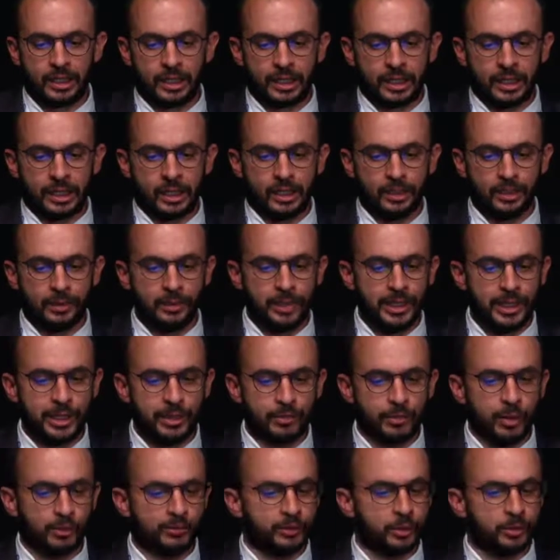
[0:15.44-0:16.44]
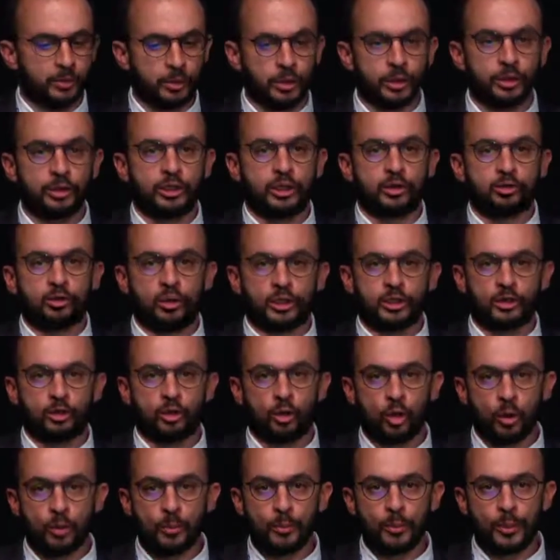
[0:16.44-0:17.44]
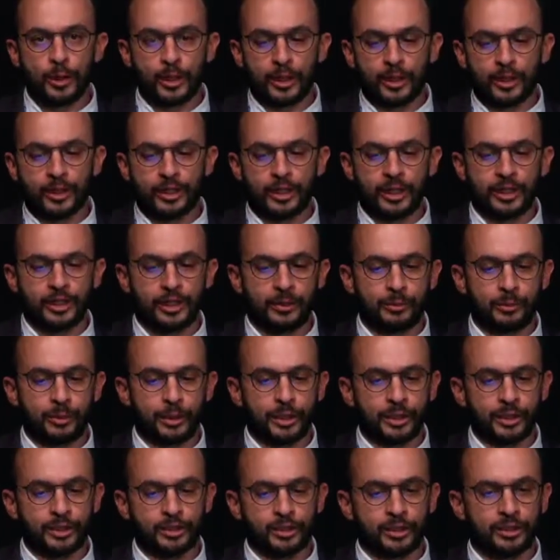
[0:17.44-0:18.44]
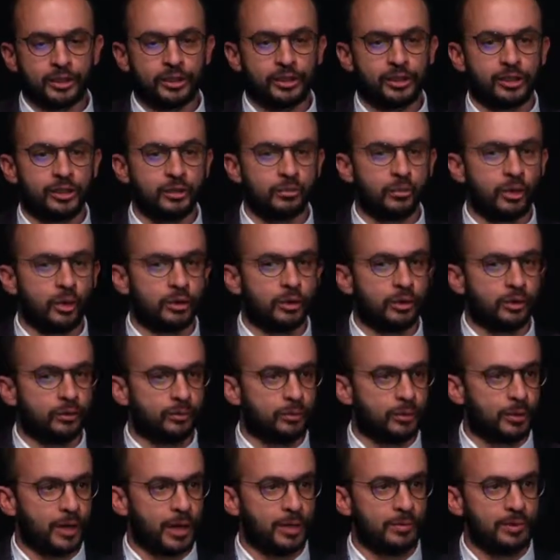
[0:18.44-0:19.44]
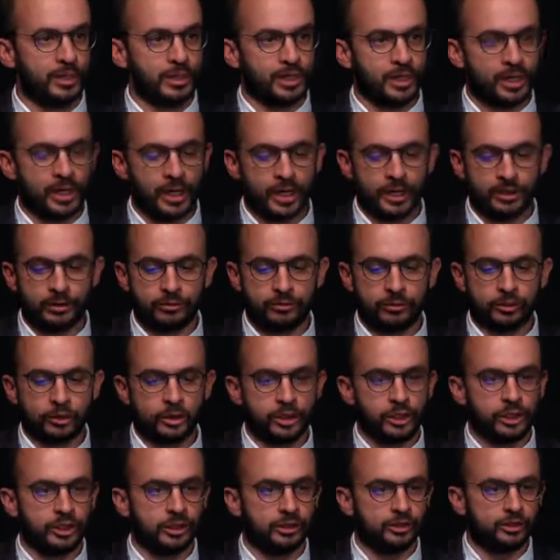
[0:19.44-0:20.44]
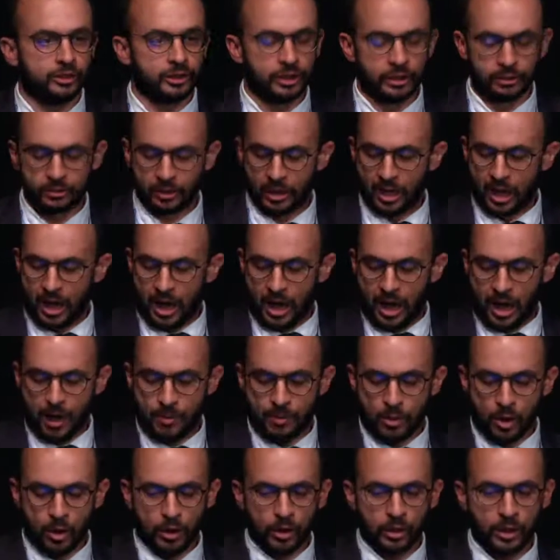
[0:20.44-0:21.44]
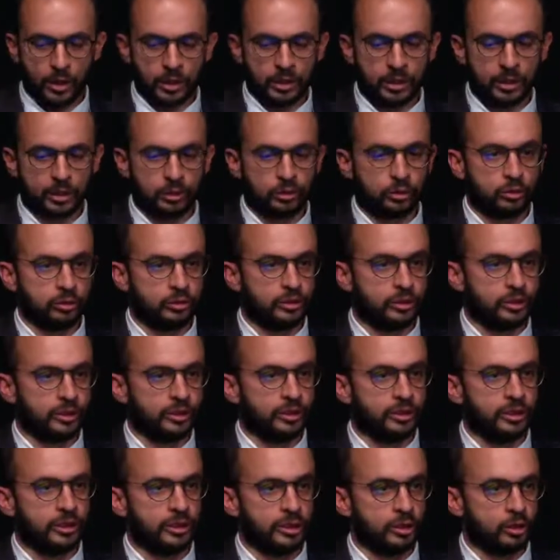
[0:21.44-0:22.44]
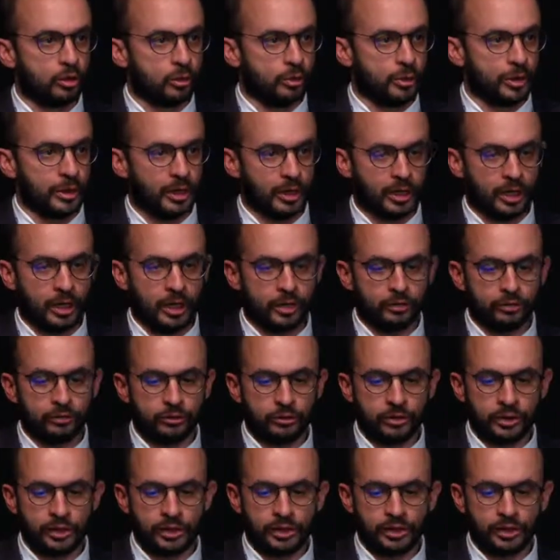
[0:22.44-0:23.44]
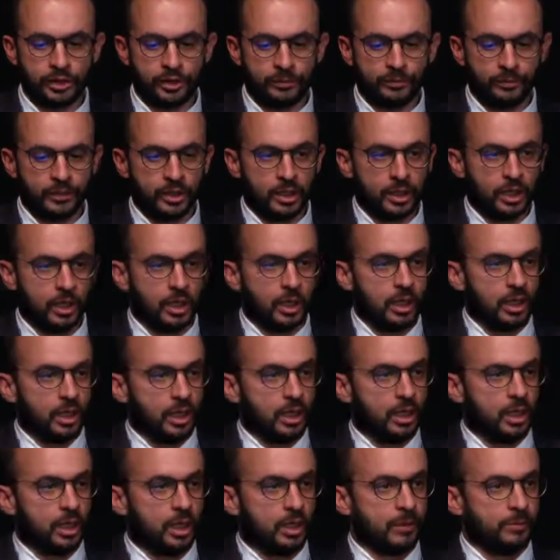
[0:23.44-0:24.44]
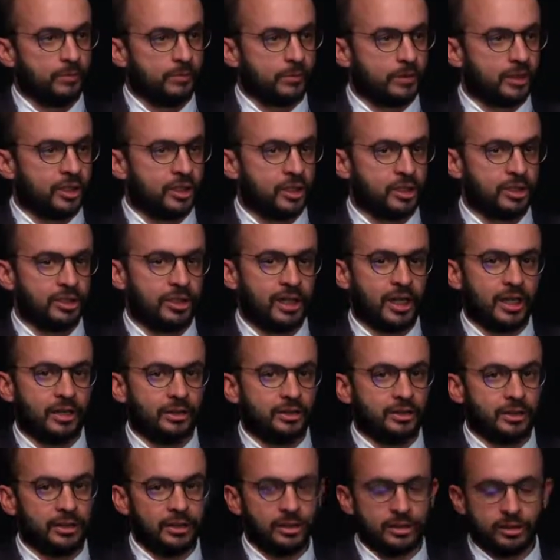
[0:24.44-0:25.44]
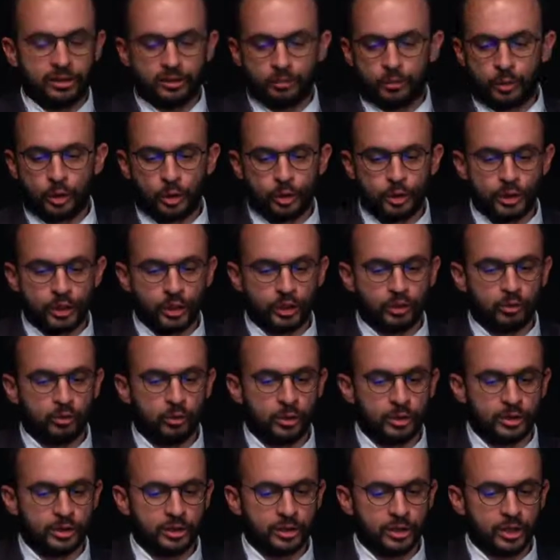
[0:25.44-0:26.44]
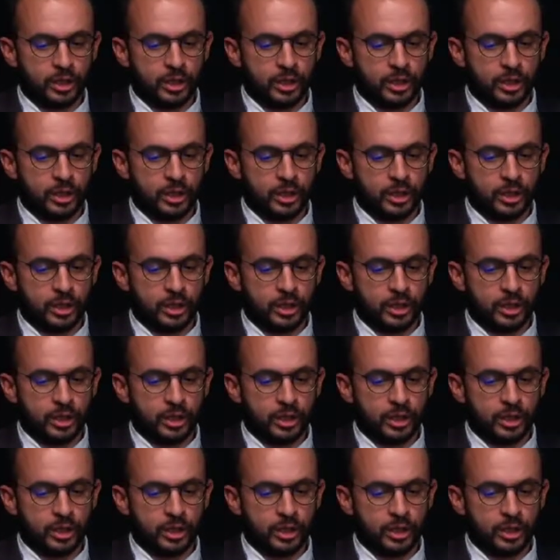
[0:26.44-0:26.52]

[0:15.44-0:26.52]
The main aim of the project was to compare and appraise existing model of primary care for children among 30 European countries. This project was